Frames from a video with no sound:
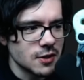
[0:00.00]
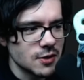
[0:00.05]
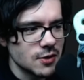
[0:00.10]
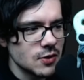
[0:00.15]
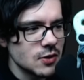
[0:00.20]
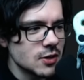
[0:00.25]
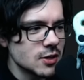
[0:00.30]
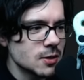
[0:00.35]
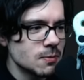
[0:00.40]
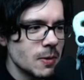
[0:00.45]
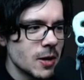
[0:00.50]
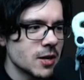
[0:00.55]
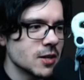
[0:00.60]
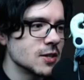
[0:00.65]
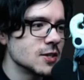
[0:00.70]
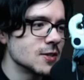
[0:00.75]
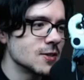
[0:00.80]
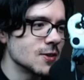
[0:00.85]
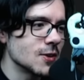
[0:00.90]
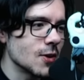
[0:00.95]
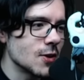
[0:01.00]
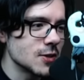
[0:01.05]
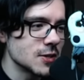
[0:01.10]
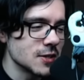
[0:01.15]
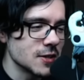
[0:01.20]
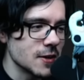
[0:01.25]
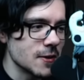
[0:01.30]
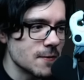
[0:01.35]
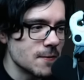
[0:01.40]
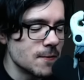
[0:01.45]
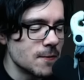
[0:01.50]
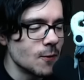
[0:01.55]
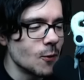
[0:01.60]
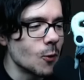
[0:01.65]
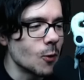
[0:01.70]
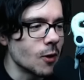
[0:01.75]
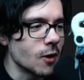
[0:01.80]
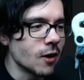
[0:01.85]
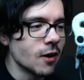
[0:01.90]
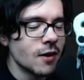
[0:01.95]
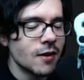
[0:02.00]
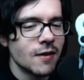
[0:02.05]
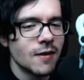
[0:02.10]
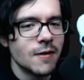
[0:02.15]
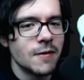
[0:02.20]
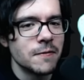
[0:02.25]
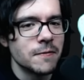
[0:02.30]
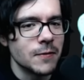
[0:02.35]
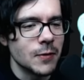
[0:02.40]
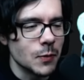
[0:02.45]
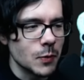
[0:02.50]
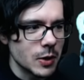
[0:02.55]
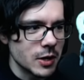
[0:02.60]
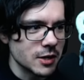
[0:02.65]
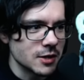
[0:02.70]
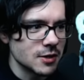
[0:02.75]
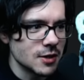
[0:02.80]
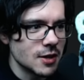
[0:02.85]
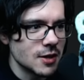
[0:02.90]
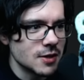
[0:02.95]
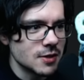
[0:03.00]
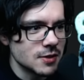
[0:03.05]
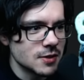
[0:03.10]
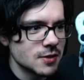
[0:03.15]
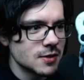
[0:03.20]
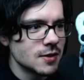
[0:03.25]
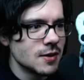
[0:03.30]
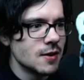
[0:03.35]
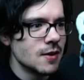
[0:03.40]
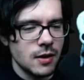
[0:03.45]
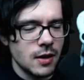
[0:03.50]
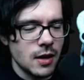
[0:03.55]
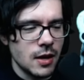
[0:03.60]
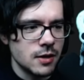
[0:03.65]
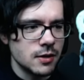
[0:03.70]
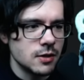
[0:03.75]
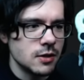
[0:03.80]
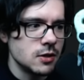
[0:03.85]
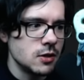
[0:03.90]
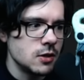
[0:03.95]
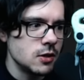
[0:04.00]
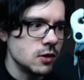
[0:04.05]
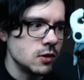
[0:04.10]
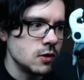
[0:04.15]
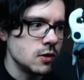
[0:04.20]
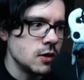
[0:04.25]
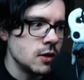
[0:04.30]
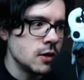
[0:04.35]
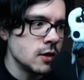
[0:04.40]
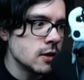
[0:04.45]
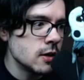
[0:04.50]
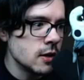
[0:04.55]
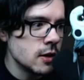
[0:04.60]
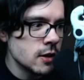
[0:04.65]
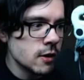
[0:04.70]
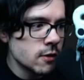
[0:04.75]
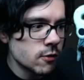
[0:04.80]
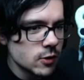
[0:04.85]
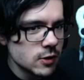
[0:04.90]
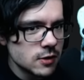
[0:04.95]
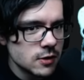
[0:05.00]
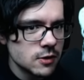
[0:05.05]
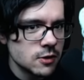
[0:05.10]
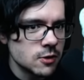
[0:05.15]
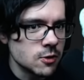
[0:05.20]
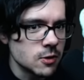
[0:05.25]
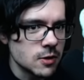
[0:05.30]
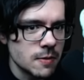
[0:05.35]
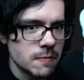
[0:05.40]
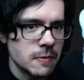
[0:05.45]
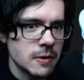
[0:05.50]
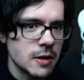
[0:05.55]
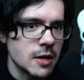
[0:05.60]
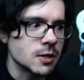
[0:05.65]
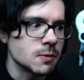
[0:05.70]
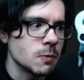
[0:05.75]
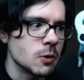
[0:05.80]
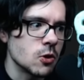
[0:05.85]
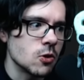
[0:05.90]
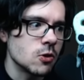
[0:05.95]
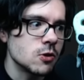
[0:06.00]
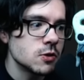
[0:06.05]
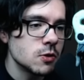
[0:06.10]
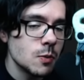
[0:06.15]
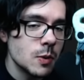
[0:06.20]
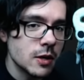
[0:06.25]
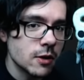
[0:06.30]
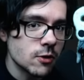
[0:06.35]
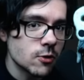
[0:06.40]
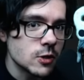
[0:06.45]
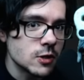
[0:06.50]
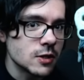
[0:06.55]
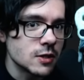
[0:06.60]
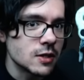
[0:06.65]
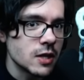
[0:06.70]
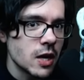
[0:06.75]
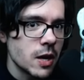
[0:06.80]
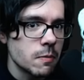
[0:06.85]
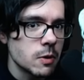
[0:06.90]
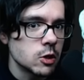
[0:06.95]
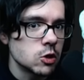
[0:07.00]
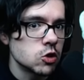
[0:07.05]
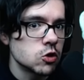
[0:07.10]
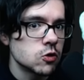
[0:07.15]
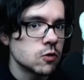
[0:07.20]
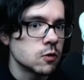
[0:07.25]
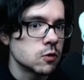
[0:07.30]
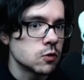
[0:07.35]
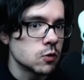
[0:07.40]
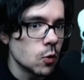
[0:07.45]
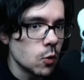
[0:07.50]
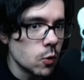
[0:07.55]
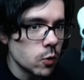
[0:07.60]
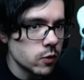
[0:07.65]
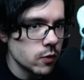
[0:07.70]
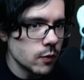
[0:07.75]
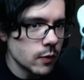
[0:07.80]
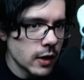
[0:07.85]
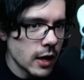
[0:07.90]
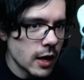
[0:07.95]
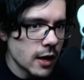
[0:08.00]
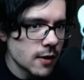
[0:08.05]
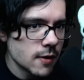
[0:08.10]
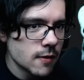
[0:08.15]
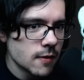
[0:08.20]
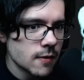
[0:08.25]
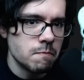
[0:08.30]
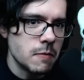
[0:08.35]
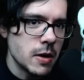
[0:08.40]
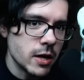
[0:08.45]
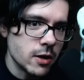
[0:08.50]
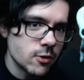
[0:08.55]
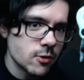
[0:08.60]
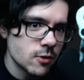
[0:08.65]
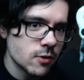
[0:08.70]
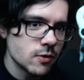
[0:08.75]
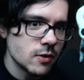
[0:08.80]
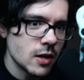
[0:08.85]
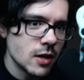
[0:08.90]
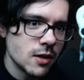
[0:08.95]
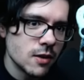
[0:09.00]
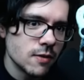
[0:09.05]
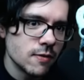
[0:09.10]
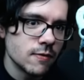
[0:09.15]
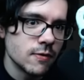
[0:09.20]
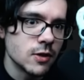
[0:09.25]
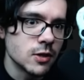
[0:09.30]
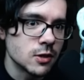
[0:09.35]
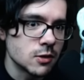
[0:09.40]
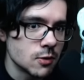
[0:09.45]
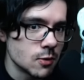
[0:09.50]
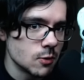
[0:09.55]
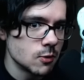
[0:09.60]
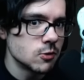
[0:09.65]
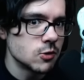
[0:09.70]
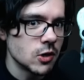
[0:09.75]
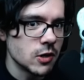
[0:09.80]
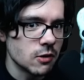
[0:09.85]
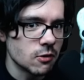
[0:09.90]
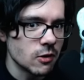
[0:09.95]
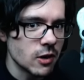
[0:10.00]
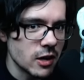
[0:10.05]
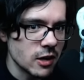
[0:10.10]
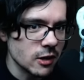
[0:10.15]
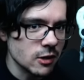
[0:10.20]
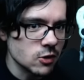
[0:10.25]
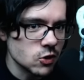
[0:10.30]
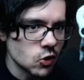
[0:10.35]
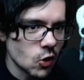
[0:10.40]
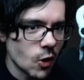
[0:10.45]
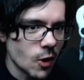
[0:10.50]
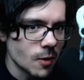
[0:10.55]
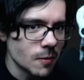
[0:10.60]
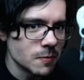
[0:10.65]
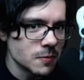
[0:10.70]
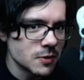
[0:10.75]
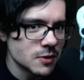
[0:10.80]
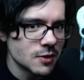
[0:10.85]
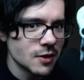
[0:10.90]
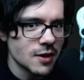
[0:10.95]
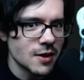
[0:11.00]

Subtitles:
Like you'd expect this to cost like 4 for what it does. And it increases your DPS, but it also increases how much soul you get, better than the soul generating charms.